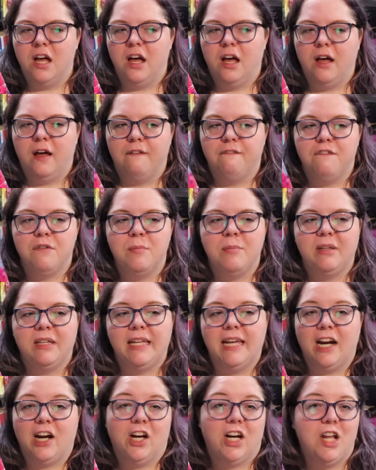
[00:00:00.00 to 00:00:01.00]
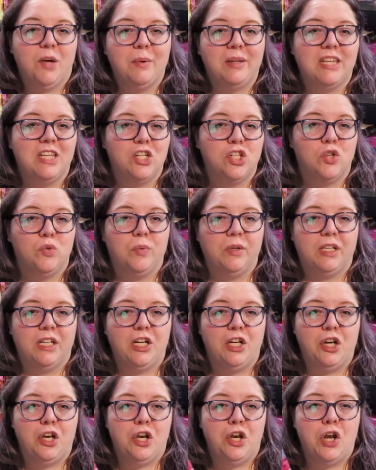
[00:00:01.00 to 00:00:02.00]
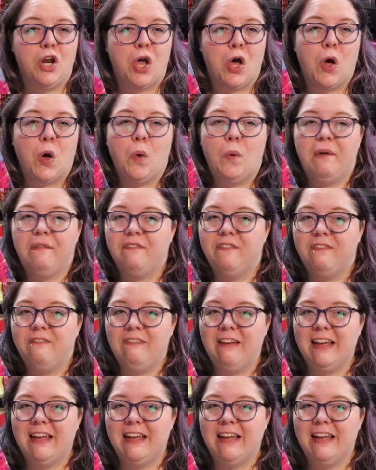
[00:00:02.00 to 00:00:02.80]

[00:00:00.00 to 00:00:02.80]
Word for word: uh, familiarity with it to really know if